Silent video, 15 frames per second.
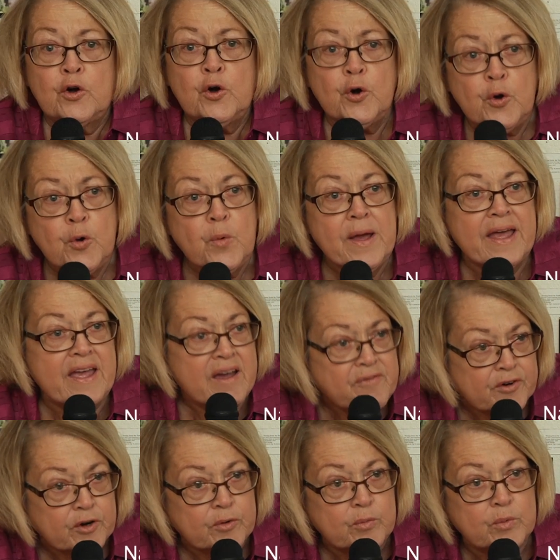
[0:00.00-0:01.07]
Who
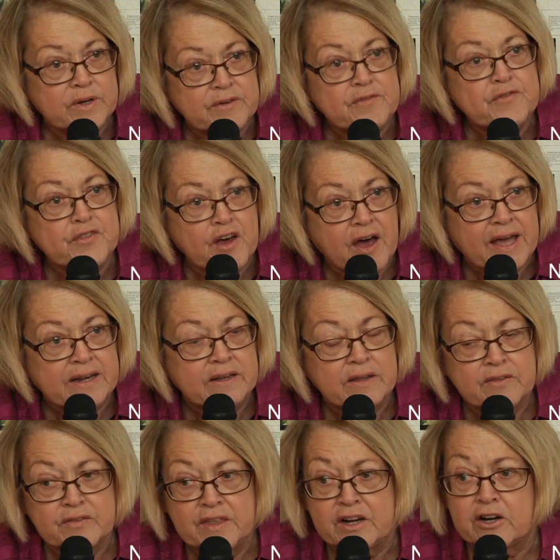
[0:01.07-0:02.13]
ever would have thought
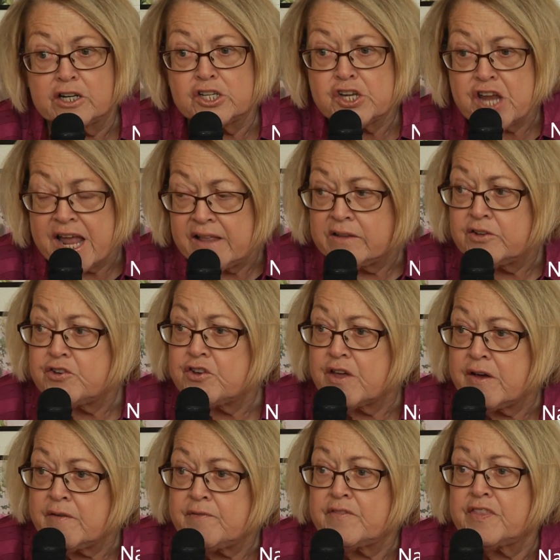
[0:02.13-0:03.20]
that our challenge
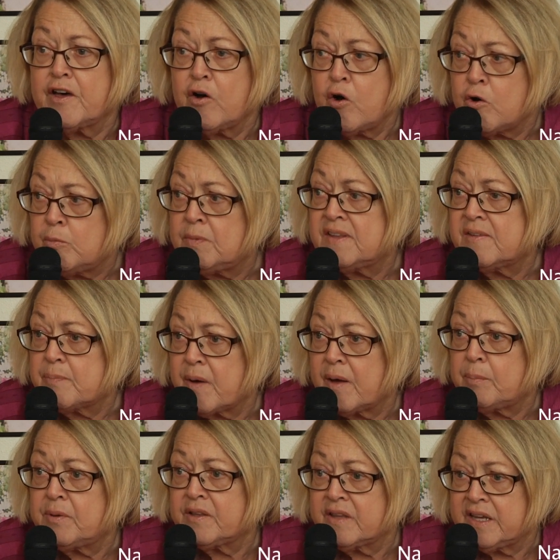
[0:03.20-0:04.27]
of the homeless
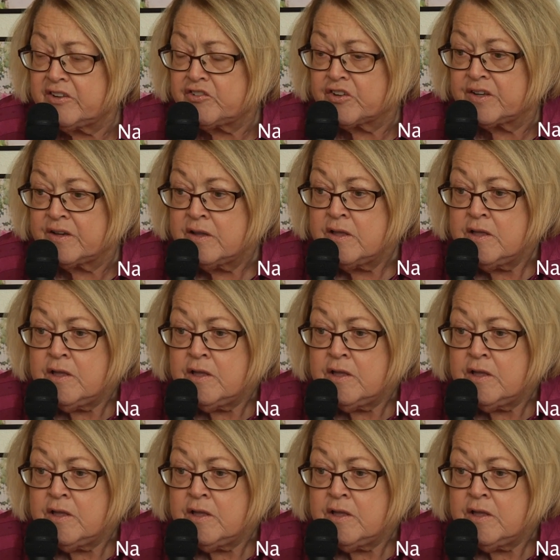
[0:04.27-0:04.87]
population